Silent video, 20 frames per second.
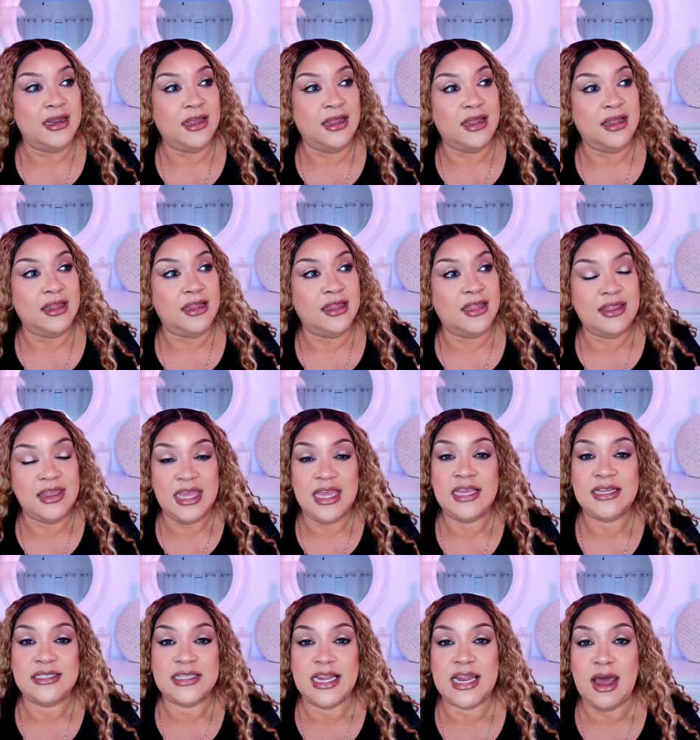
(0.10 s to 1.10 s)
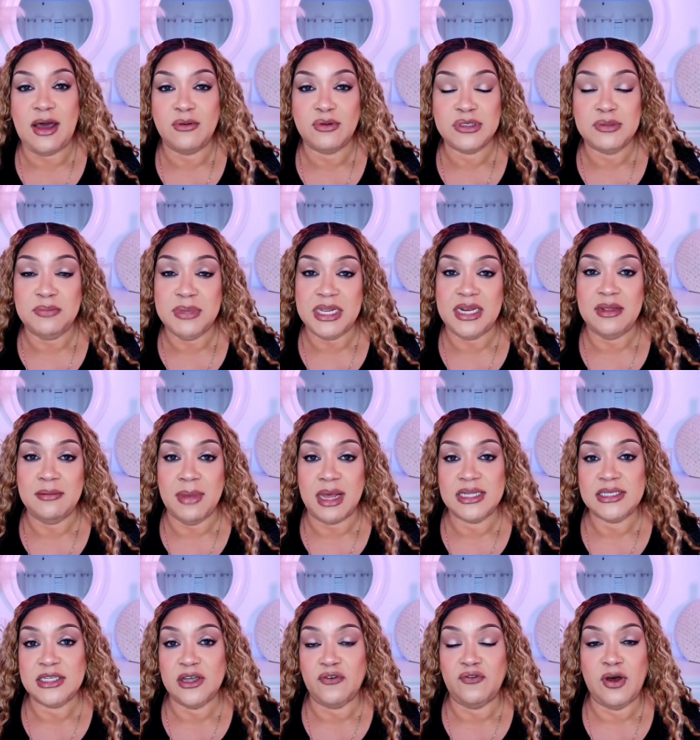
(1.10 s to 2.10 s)
The things that I was beating
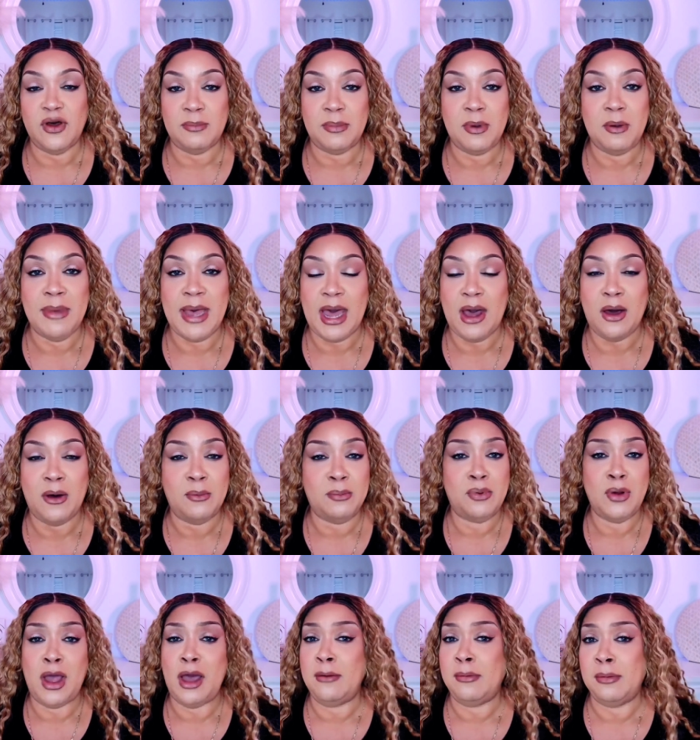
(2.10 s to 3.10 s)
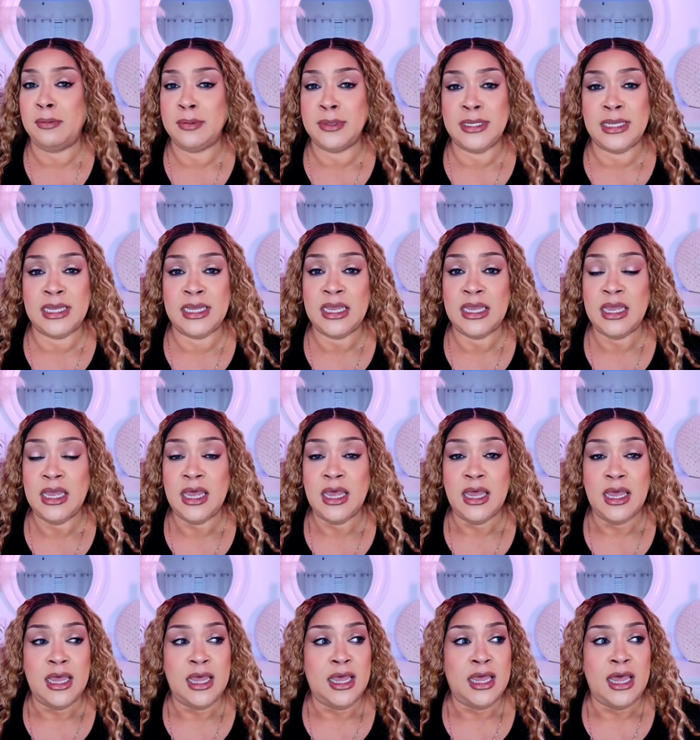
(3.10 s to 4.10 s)
myself up about, probably
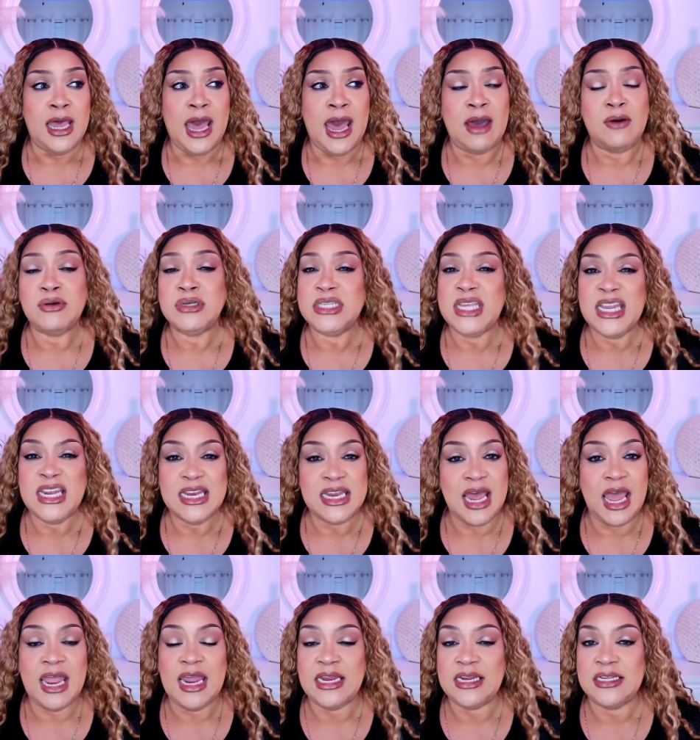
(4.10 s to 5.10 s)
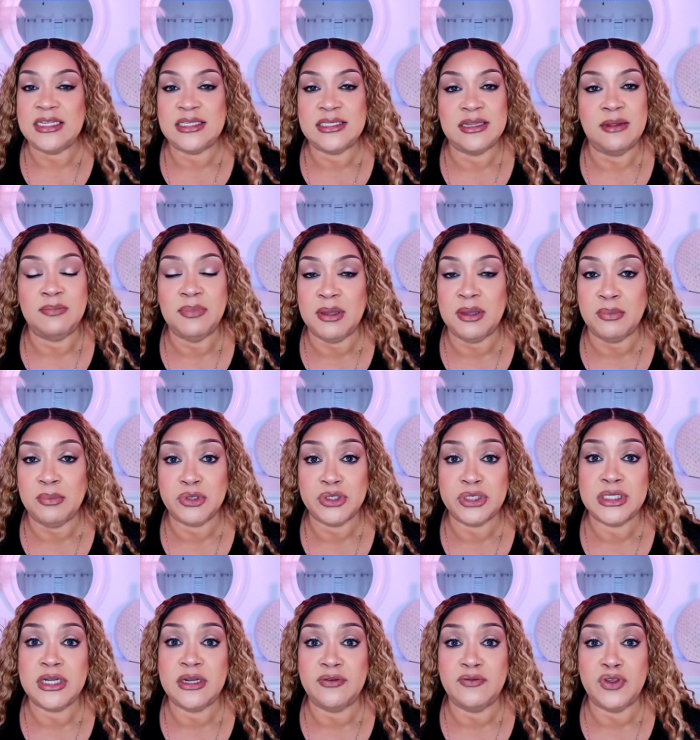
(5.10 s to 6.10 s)
I would say
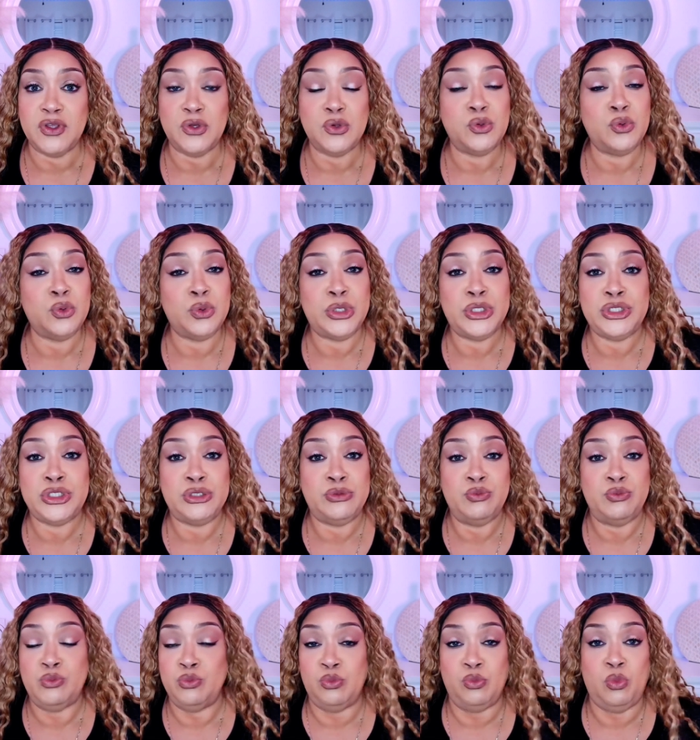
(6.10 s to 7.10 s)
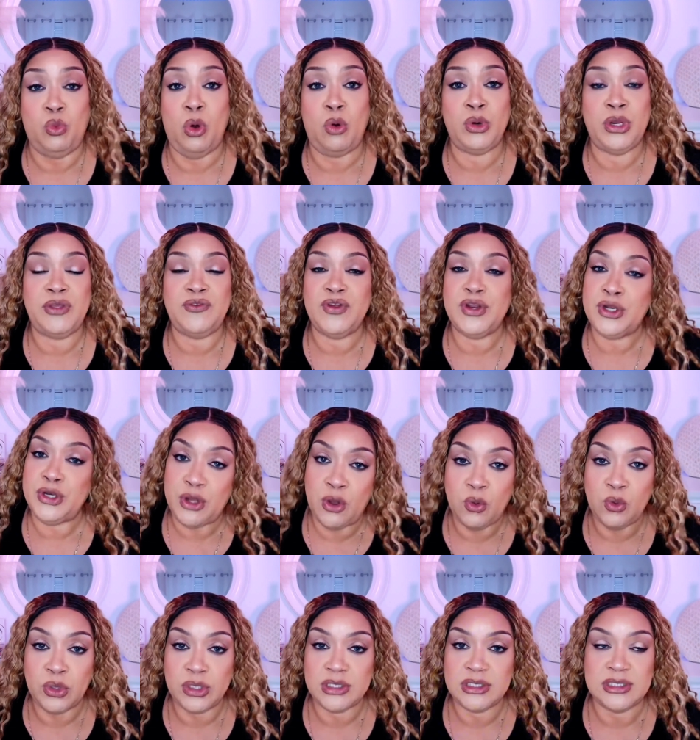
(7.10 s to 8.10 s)
90-something% of you won't even
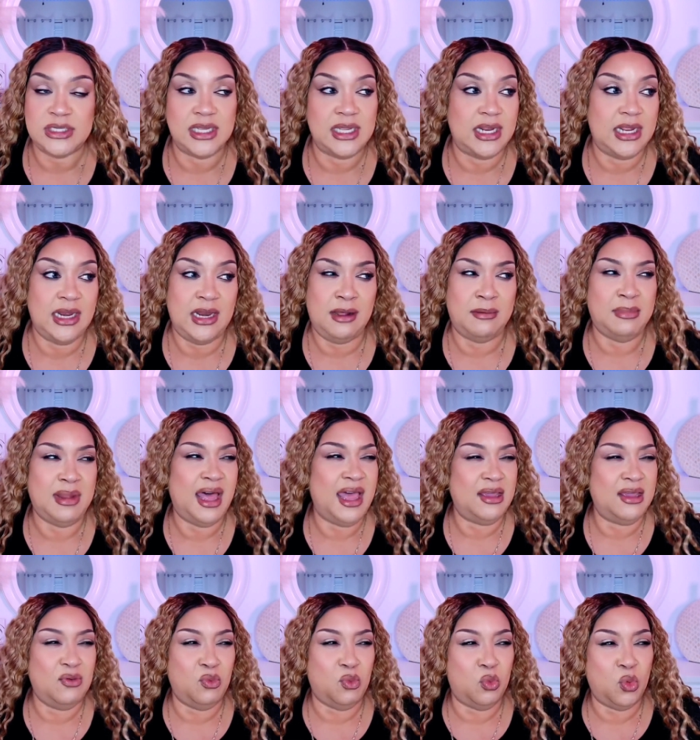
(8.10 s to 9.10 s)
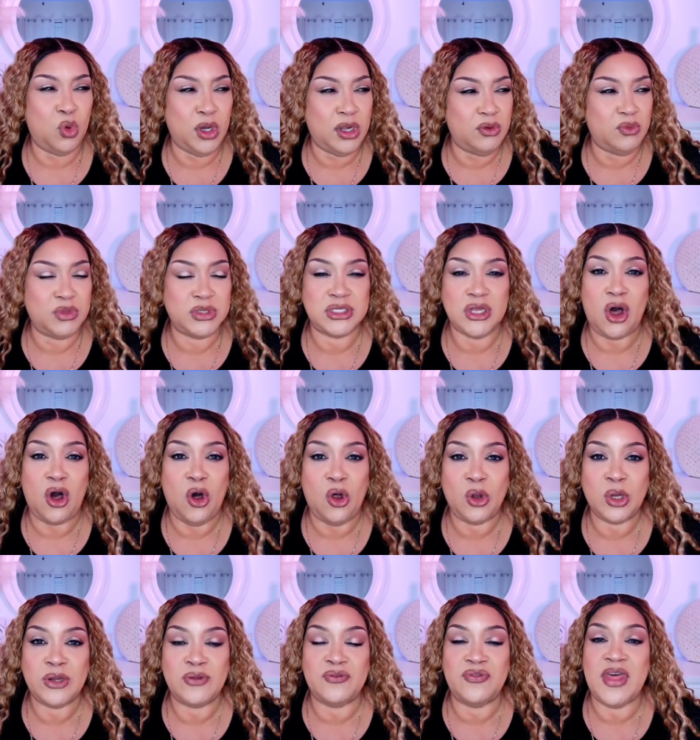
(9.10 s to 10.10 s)
notice it. And I'm like, what was
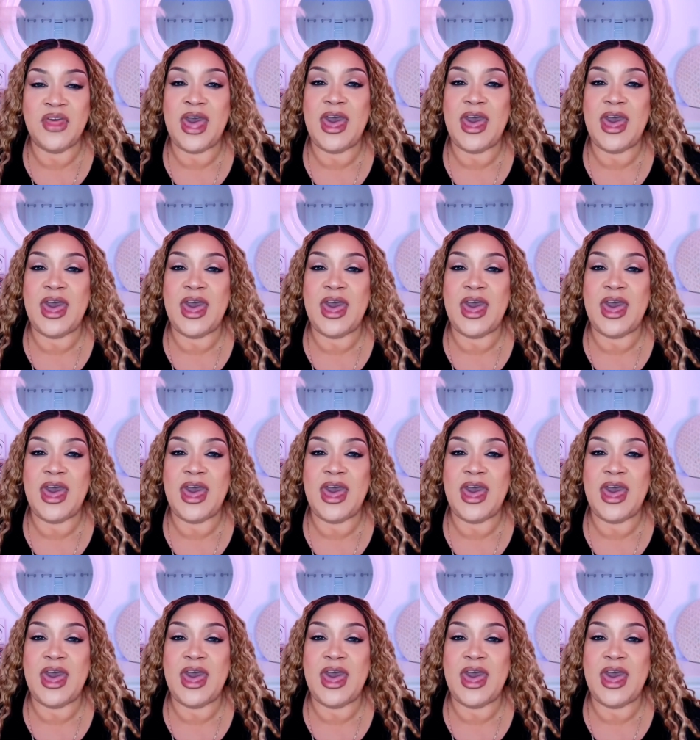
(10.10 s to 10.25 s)
all of that